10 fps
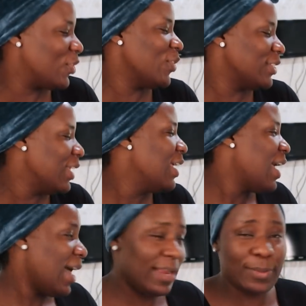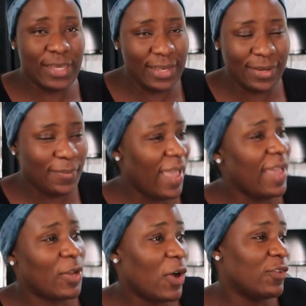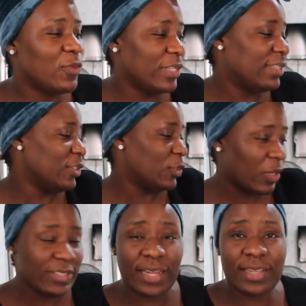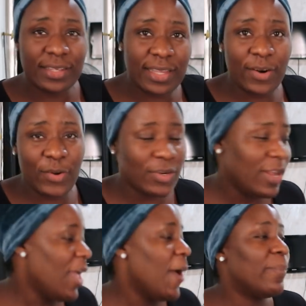she wasn't, and I'm saying in my head, God, the way things turned out later on,